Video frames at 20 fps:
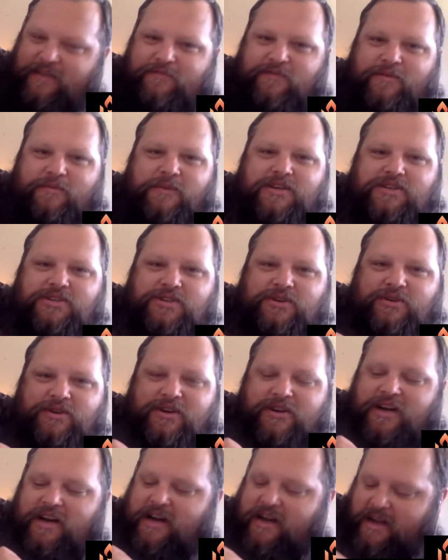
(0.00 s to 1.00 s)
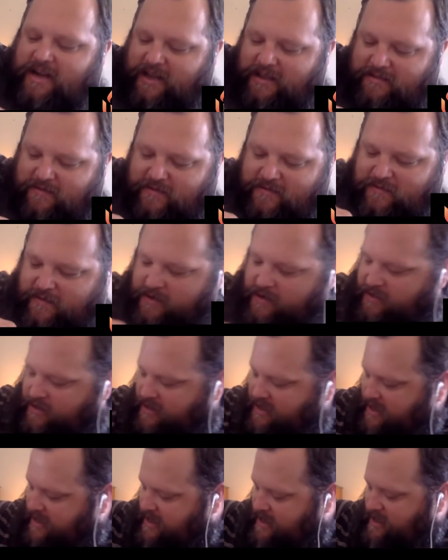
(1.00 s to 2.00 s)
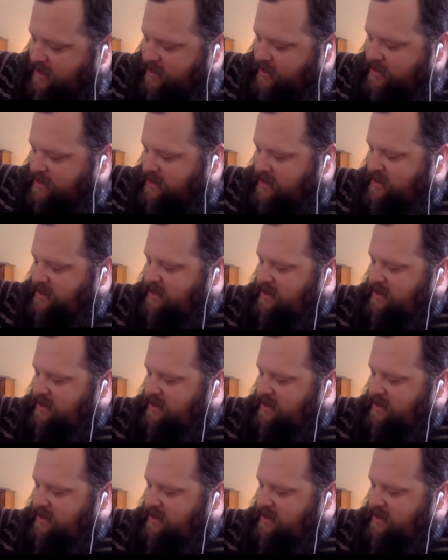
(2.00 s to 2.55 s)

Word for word: and from my junior high, even further down